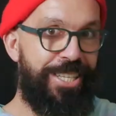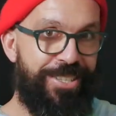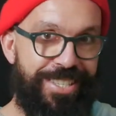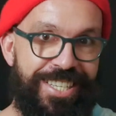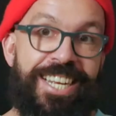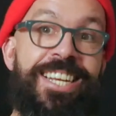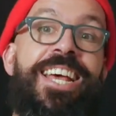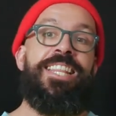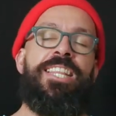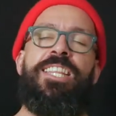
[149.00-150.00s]
need to see that.
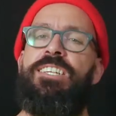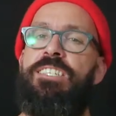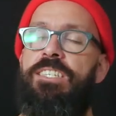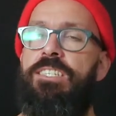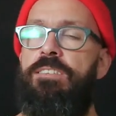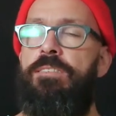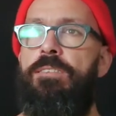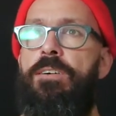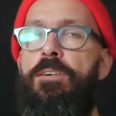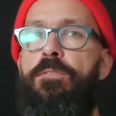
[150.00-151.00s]
And then there's,
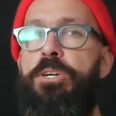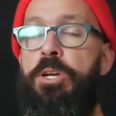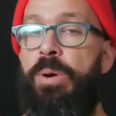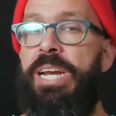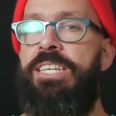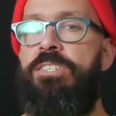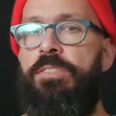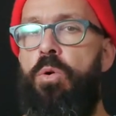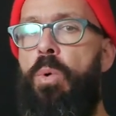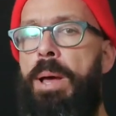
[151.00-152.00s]
for the release of
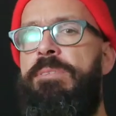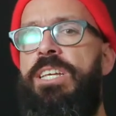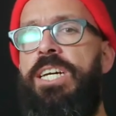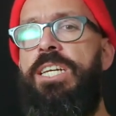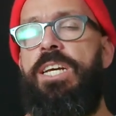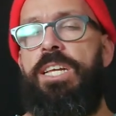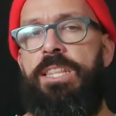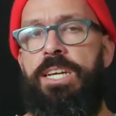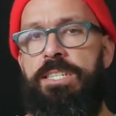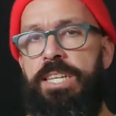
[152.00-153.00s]
the website,
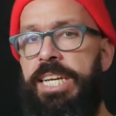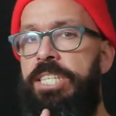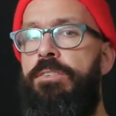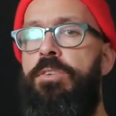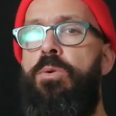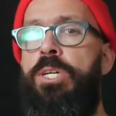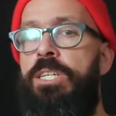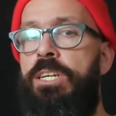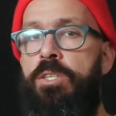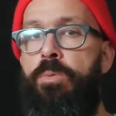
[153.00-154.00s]
there's an interview on
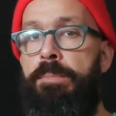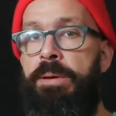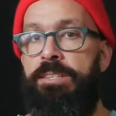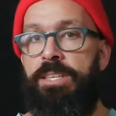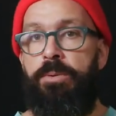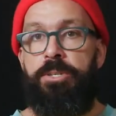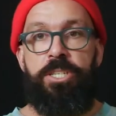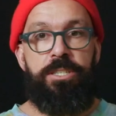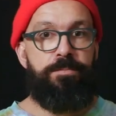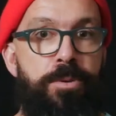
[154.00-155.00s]
Dustin Rebeski, which
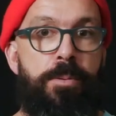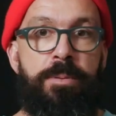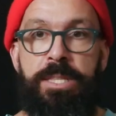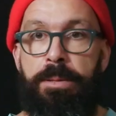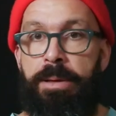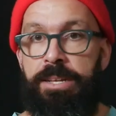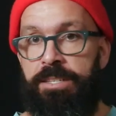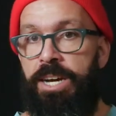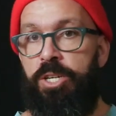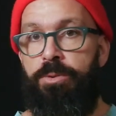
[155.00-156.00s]
is probably the best
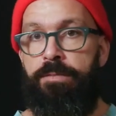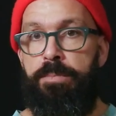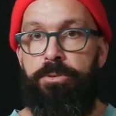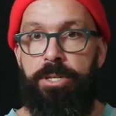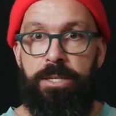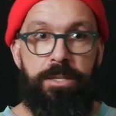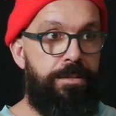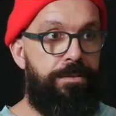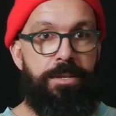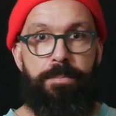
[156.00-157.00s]
guy to ever put a
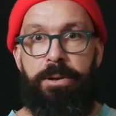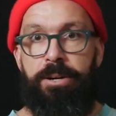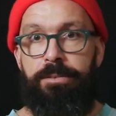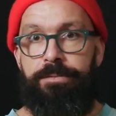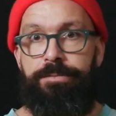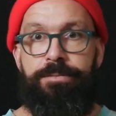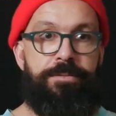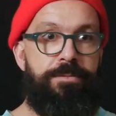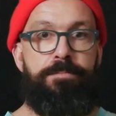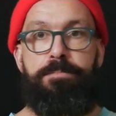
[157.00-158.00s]
pair of
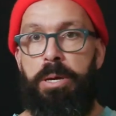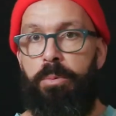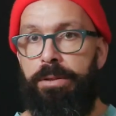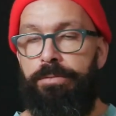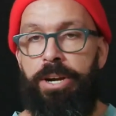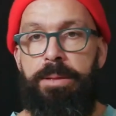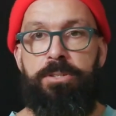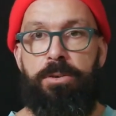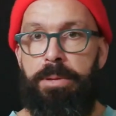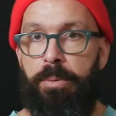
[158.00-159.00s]
big wheel frames
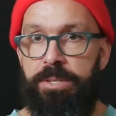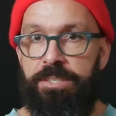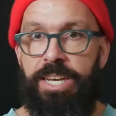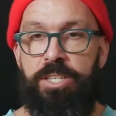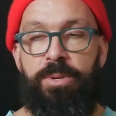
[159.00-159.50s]
on big wheel skates,